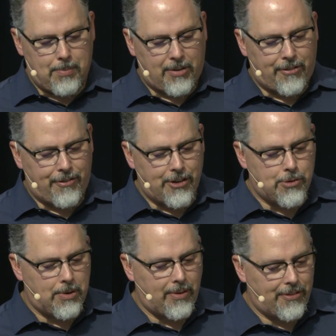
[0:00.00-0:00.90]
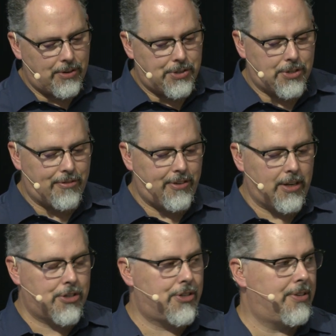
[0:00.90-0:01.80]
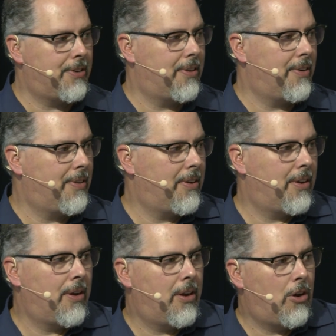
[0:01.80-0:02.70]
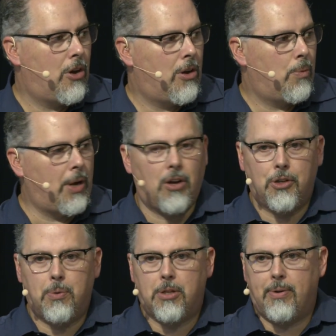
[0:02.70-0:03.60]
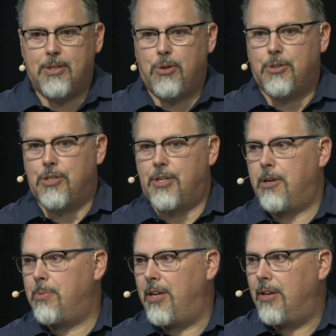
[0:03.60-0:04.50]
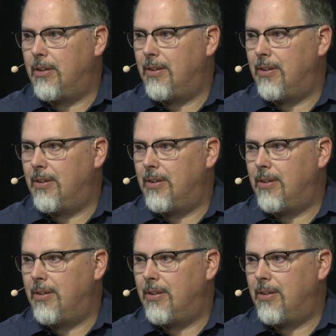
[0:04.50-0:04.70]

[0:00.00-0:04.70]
But if a fisherman refuses to fish, we all know what the result is going to be.